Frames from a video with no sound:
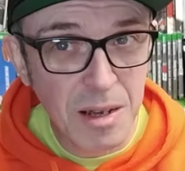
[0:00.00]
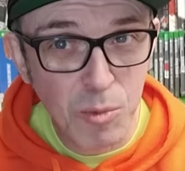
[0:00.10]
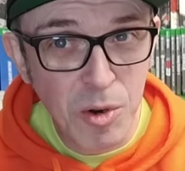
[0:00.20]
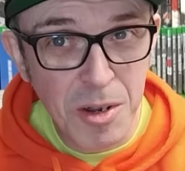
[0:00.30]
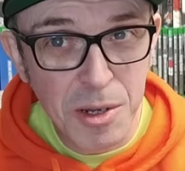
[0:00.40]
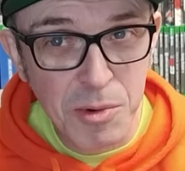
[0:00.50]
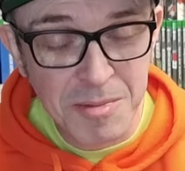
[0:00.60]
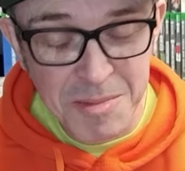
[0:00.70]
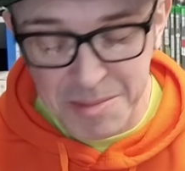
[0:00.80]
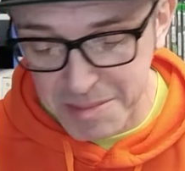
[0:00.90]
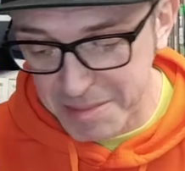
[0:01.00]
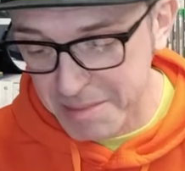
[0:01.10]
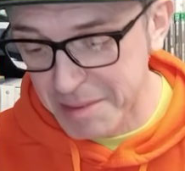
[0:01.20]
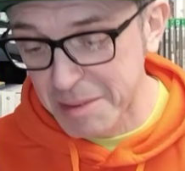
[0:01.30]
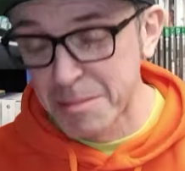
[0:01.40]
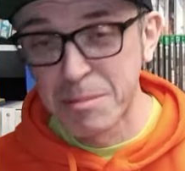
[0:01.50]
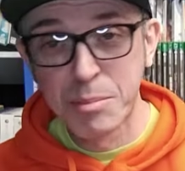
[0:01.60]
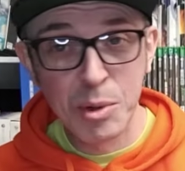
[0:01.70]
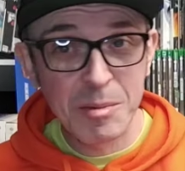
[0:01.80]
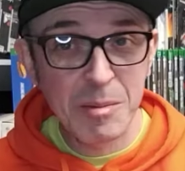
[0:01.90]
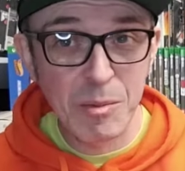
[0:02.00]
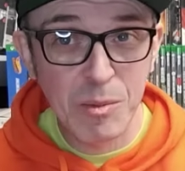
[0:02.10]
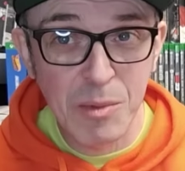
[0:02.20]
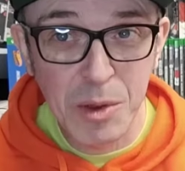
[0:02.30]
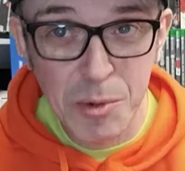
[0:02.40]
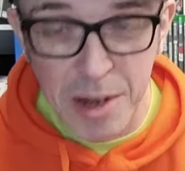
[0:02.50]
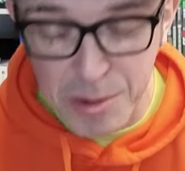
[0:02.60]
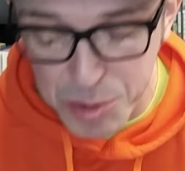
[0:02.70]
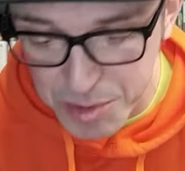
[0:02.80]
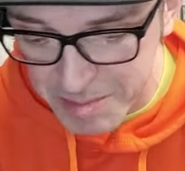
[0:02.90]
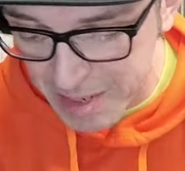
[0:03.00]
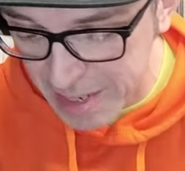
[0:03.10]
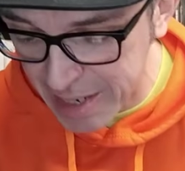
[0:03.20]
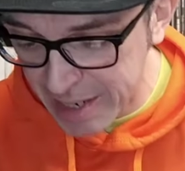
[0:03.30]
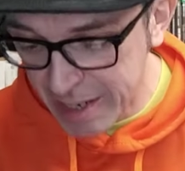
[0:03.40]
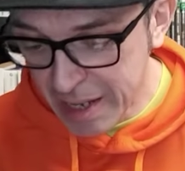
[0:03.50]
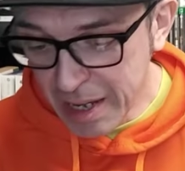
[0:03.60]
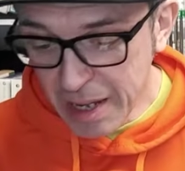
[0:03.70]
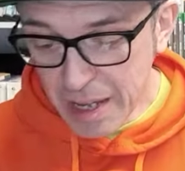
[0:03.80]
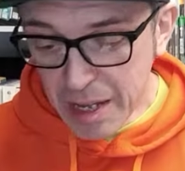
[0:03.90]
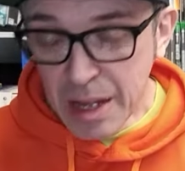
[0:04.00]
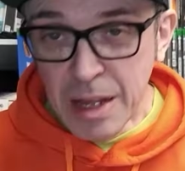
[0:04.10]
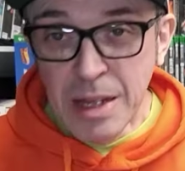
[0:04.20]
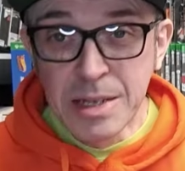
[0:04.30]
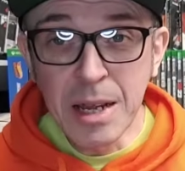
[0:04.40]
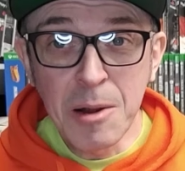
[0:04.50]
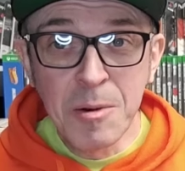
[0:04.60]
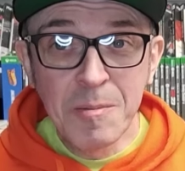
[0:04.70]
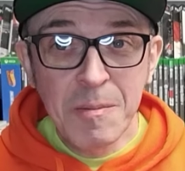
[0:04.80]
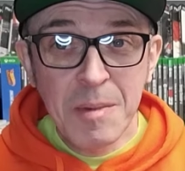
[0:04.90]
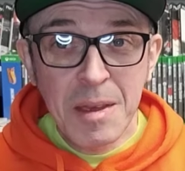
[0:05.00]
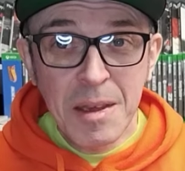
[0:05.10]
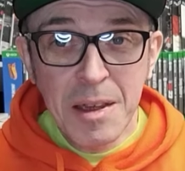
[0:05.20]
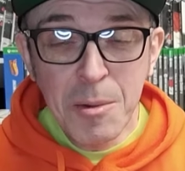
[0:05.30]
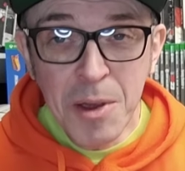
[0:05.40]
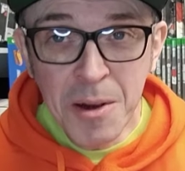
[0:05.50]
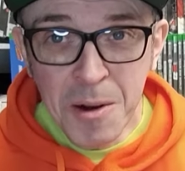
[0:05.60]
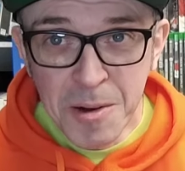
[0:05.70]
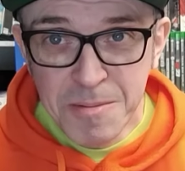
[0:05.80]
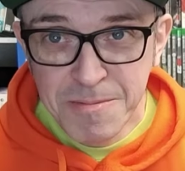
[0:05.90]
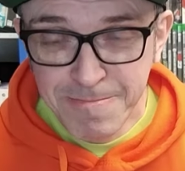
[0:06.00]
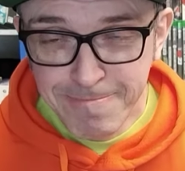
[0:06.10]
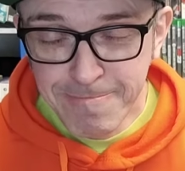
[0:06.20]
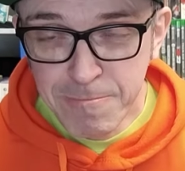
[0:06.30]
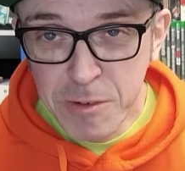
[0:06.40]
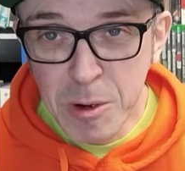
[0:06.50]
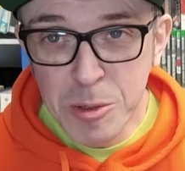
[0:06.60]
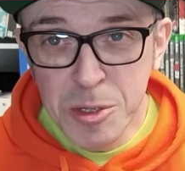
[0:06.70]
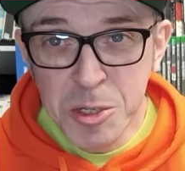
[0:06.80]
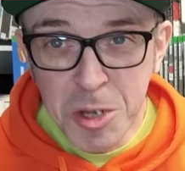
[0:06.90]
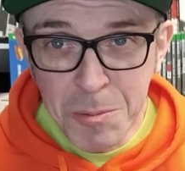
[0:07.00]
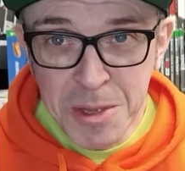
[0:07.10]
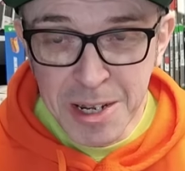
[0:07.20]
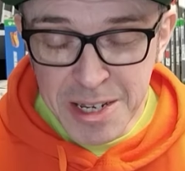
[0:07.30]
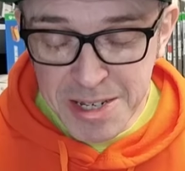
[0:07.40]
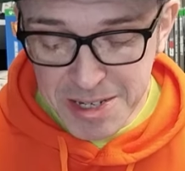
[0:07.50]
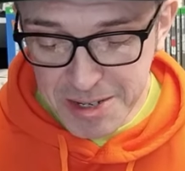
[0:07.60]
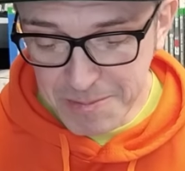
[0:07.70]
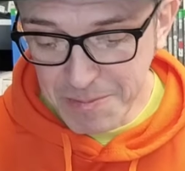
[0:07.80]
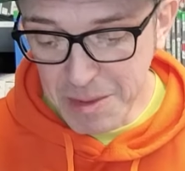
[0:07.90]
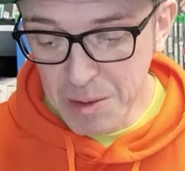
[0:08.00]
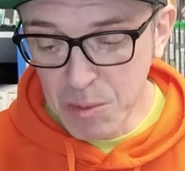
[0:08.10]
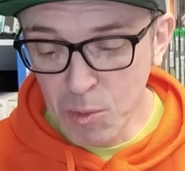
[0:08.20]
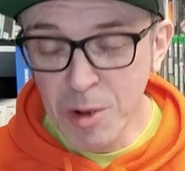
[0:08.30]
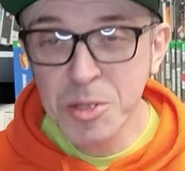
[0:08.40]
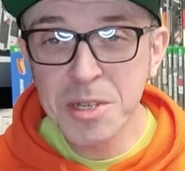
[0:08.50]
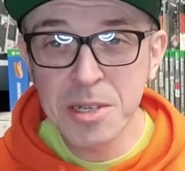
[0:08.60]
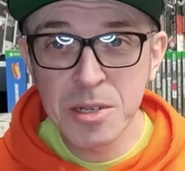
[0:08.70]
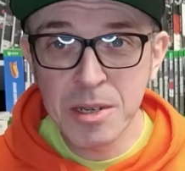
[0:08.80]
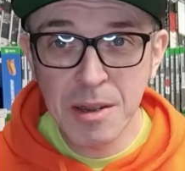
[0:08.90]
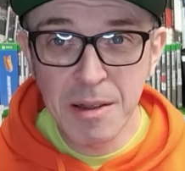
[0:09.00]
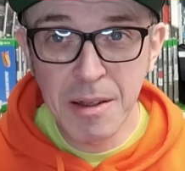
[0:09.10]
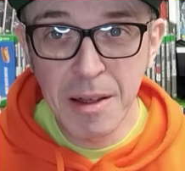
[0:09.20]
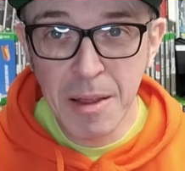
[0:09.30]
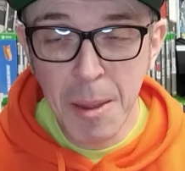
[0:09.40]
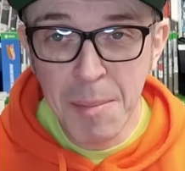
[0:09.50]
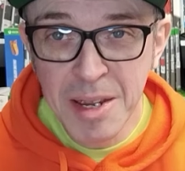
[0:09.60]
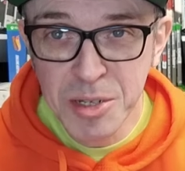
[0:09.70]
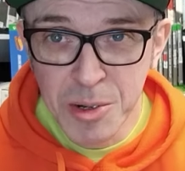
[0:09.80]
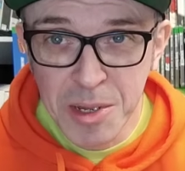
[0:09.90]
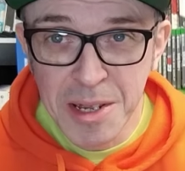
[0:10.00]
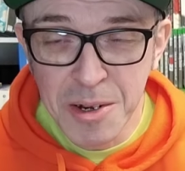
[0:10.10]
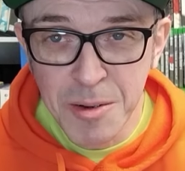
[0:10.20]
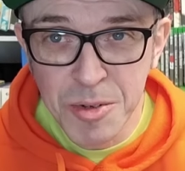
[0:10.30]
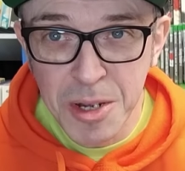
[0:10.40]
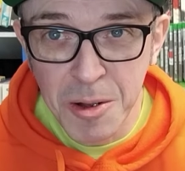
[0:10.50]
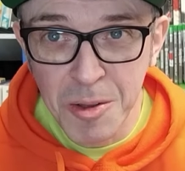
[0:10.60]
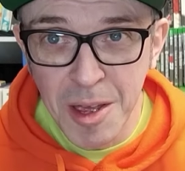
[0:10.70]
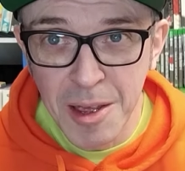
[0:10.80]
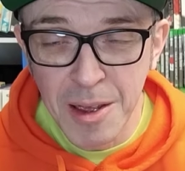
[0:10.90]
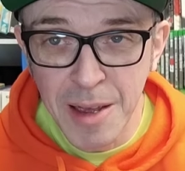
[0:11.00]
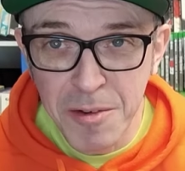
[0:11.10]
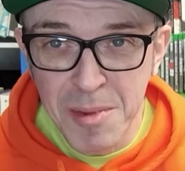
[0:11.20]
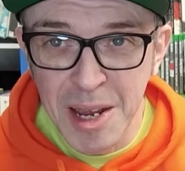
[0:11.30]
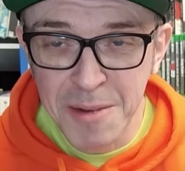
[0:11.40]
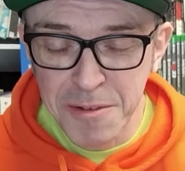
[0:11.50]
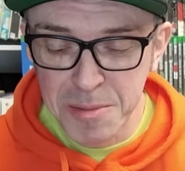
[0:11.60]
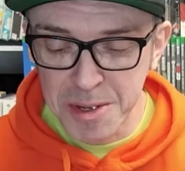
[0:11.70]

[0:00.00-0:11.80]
would like one, but who knows. So here we are, we've got to the top of the list. What is the best looking console ever made for